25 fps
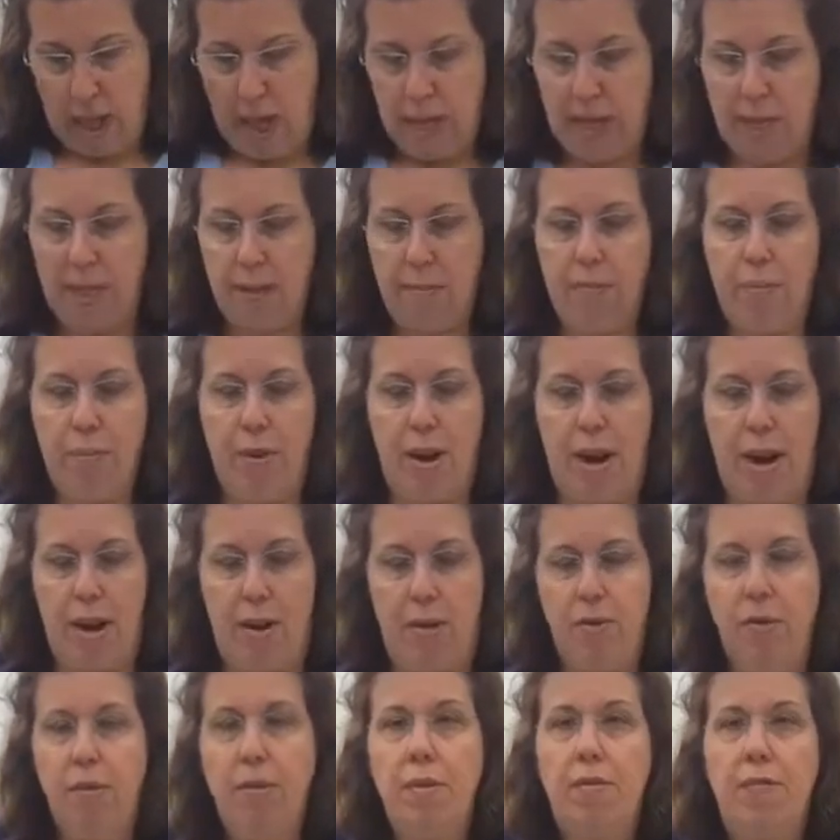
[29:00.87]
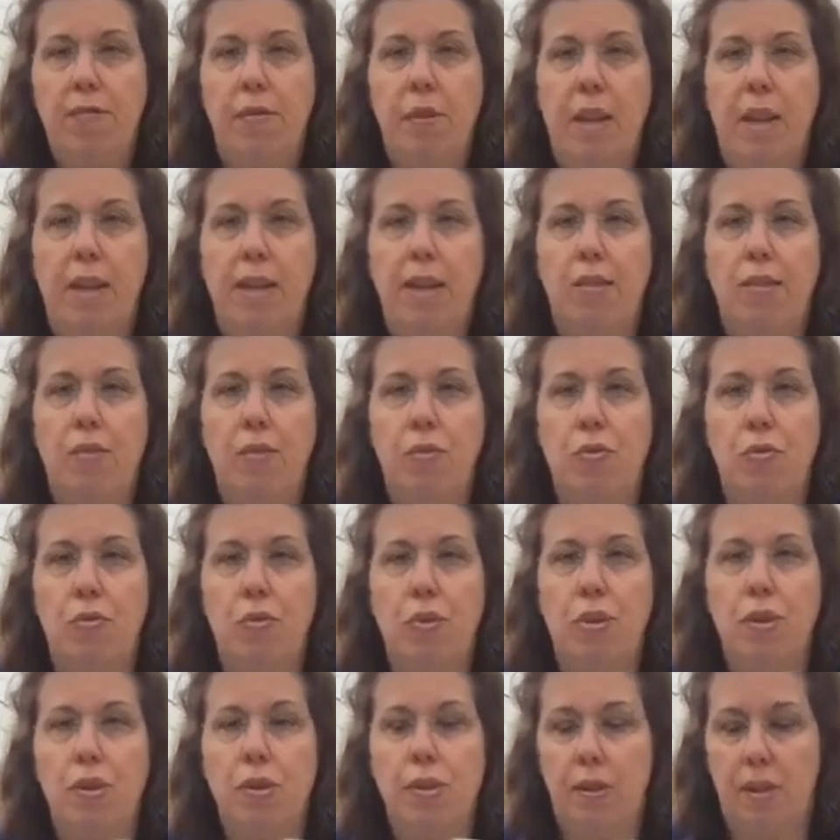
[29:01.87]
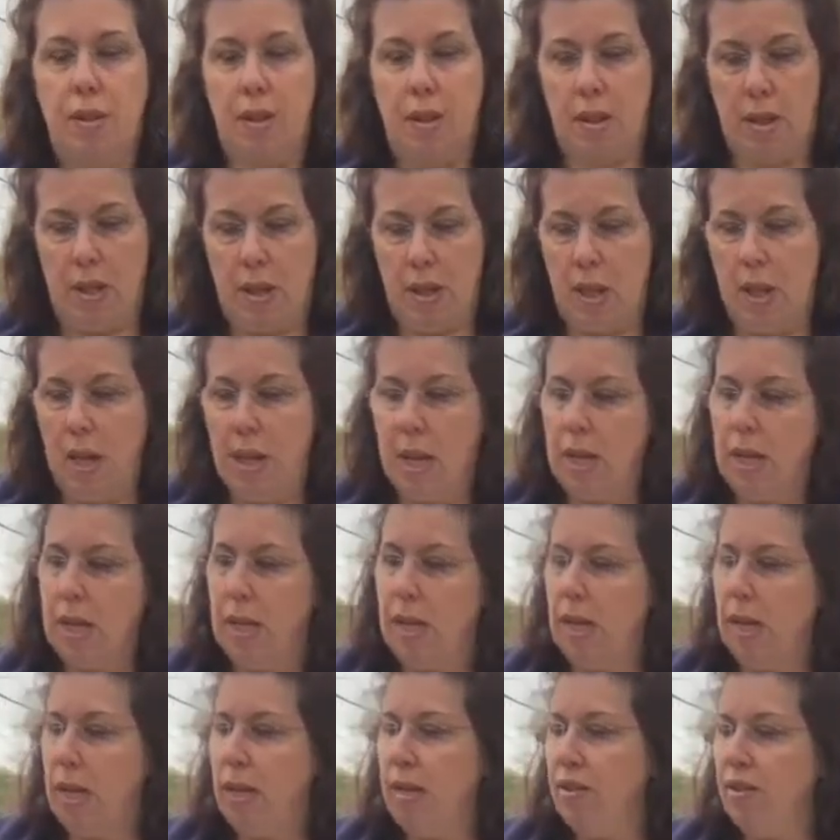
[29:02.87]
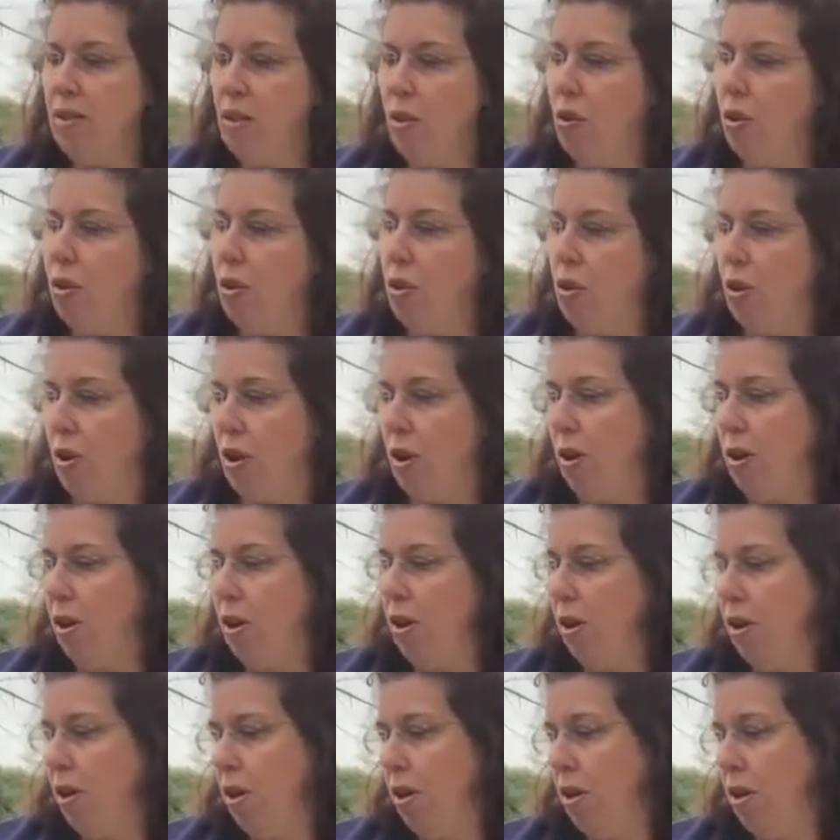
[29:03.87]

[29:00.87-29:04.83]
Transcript: and some brown for, as neutrals these are